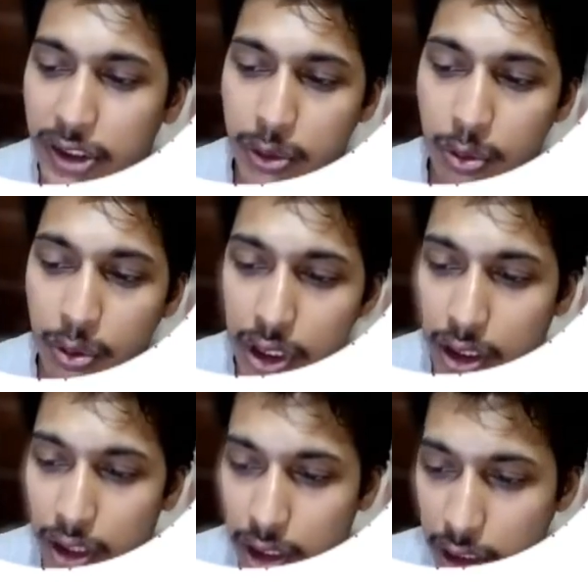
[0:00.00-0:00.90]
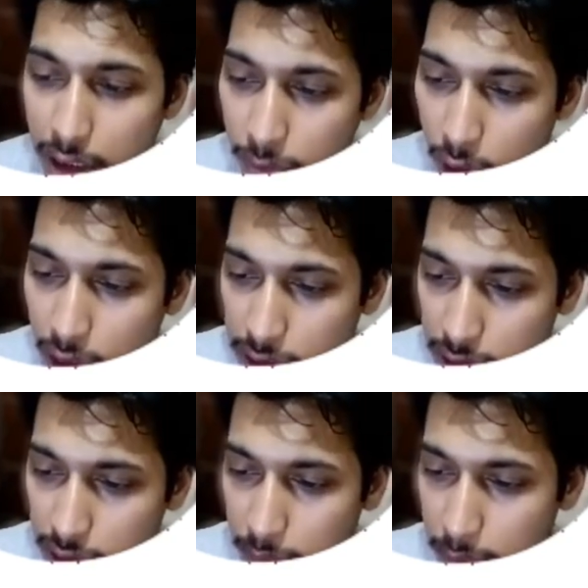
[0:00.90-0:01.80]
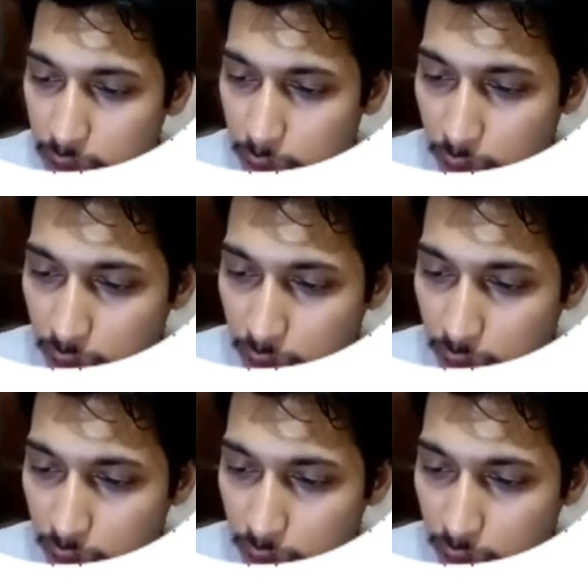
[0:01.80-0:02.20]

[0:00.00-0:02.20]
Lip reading: Now what is the 3 plus 2 is the 5.